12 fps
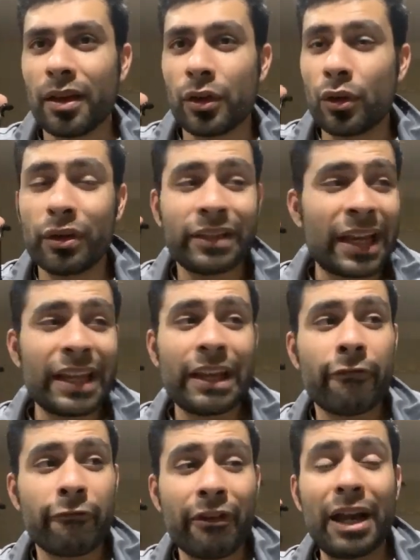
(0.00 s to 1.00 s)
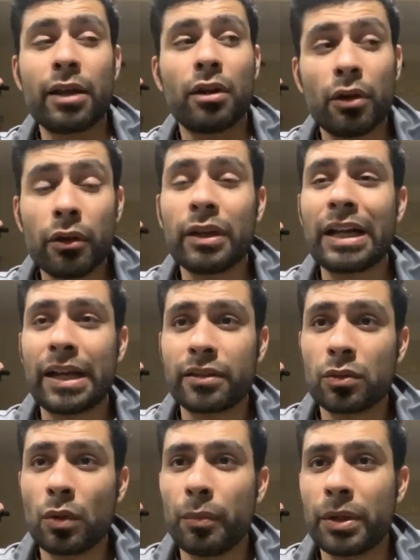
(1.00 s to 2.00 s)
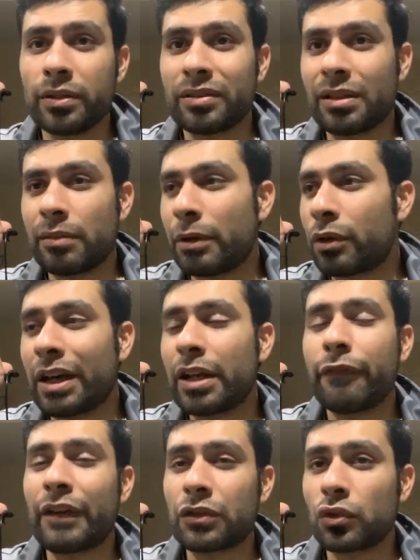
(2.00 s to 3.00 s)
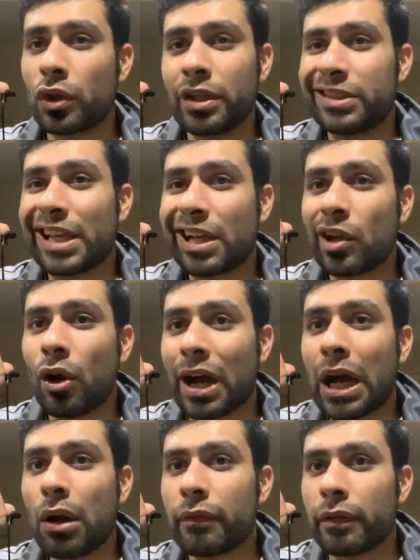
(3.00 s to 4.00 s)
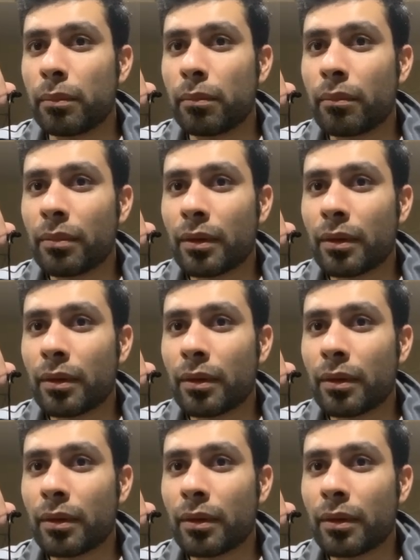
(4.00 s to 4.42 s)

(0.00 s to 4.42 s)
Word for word: You know, and then he can fight other guys as well, because McGregor fight's not going to take a lot out of him.